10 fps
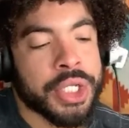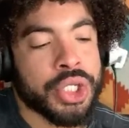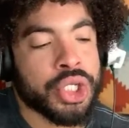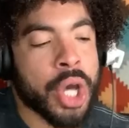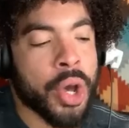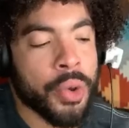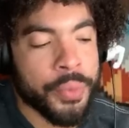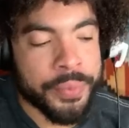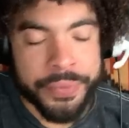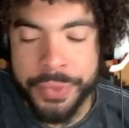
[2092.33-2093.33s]

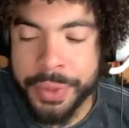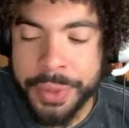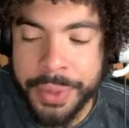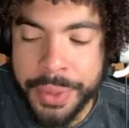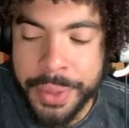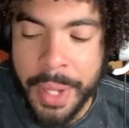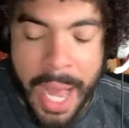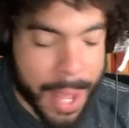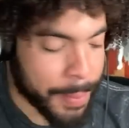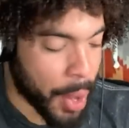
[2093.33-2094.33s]
So,
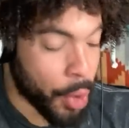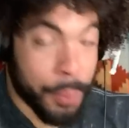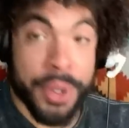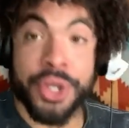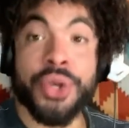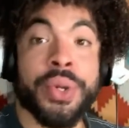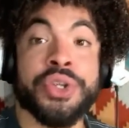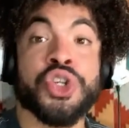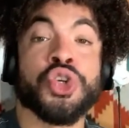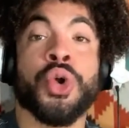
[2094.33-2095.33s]
I'm hoping you
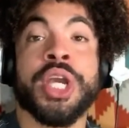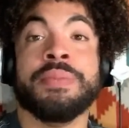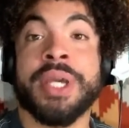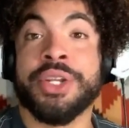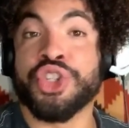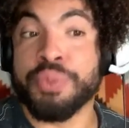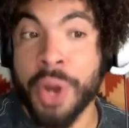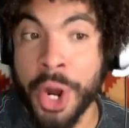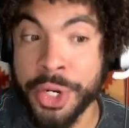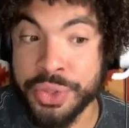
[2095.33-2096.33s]
enjoyed me and
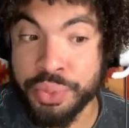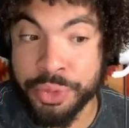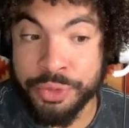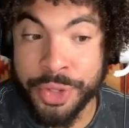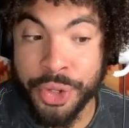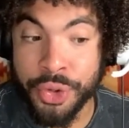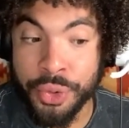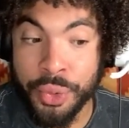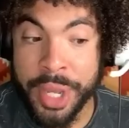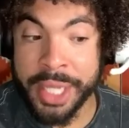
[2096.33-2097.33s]
Jamar's
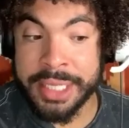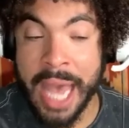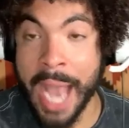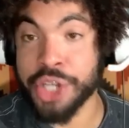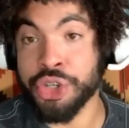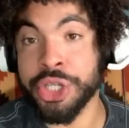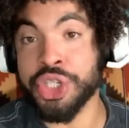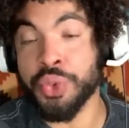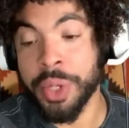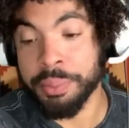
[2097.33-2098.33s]
review. It's actually
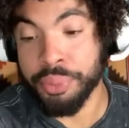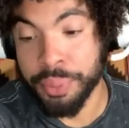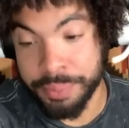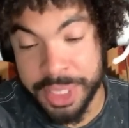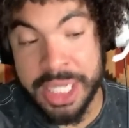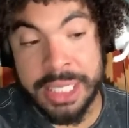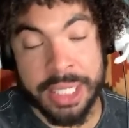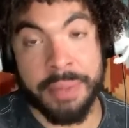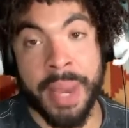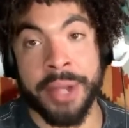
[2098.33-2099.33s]
doing
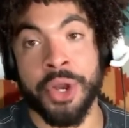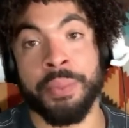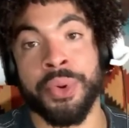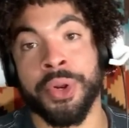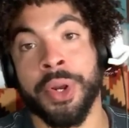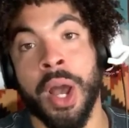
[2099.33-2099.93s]
decent in my number